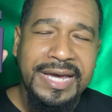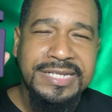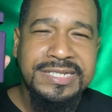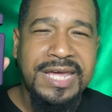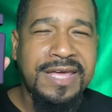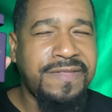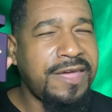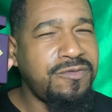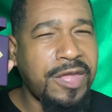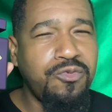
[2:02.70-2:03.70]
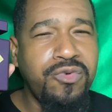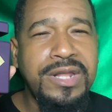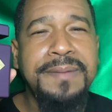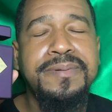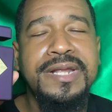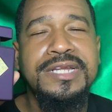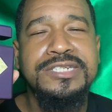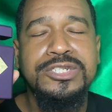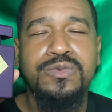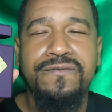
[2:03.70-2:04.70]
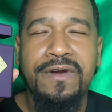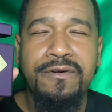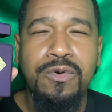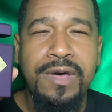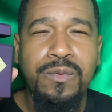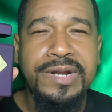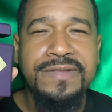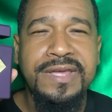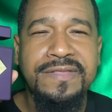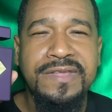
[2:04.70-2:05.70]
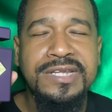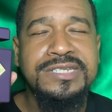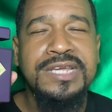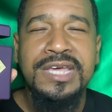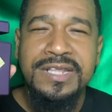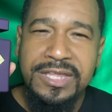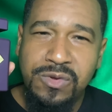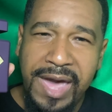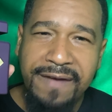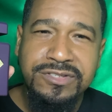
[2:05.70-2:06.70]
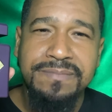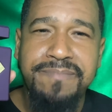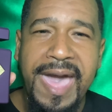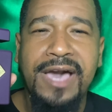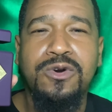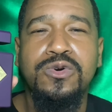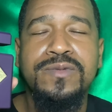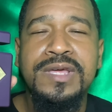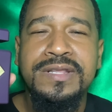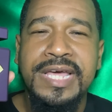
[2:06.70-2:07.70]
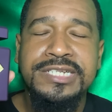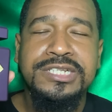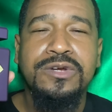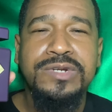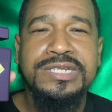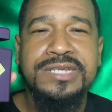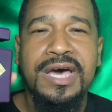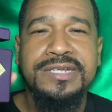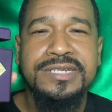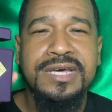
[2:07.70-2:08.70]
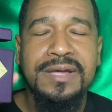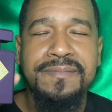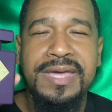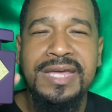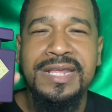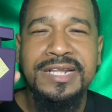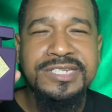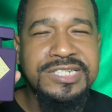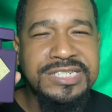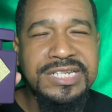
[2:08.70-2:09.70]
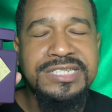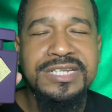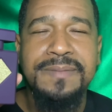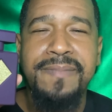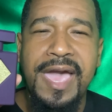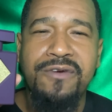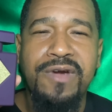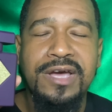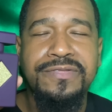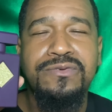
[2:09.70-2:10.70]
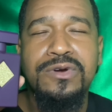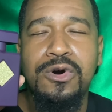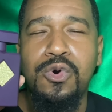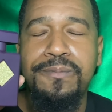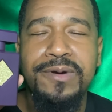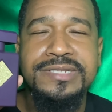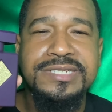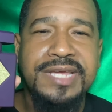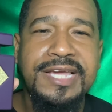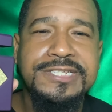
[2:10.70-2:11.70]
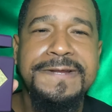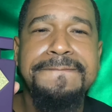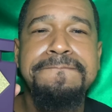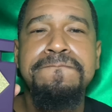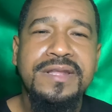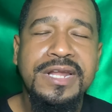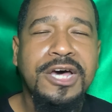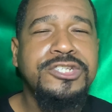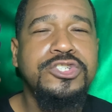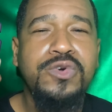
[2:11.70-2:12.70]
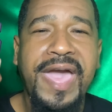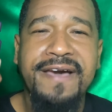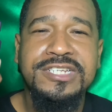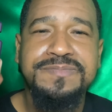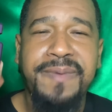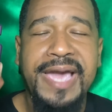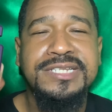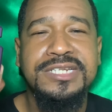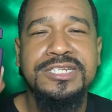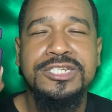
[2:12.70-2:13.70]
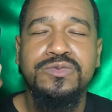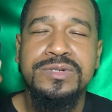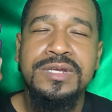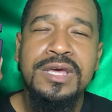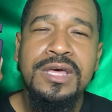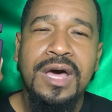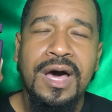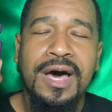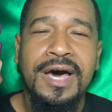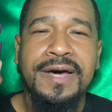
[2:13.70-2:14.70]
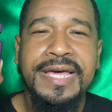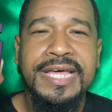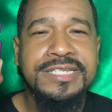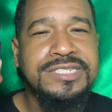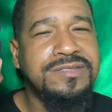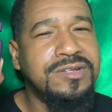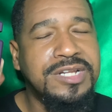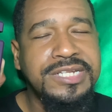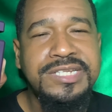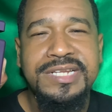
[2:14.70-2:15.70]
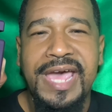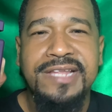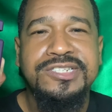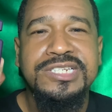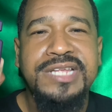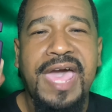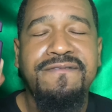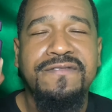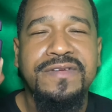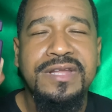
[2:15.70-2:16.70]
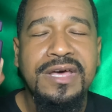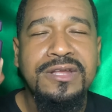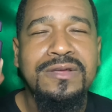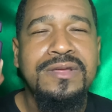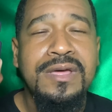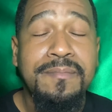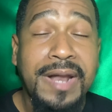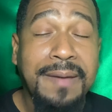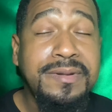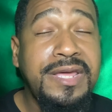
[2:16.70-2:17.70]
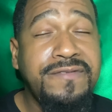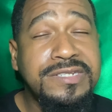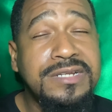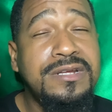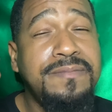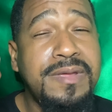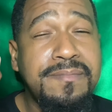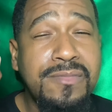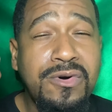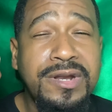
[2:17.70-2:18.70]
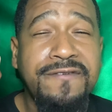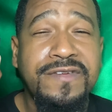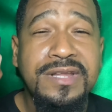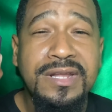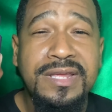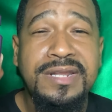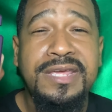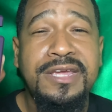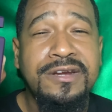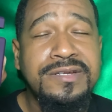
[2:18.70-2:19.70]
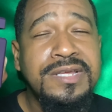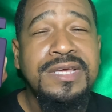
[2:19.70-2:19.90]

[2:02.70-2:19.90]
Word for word: I said, they, they really blended this one very well when they did this. Then you have tobacco that slowly starts to come in and it just sits in the background through the whole presentation. Then also you have spice in this one. Uh, it's listed as just having vanilla, but I believe it's a little bit more than vanilla in here.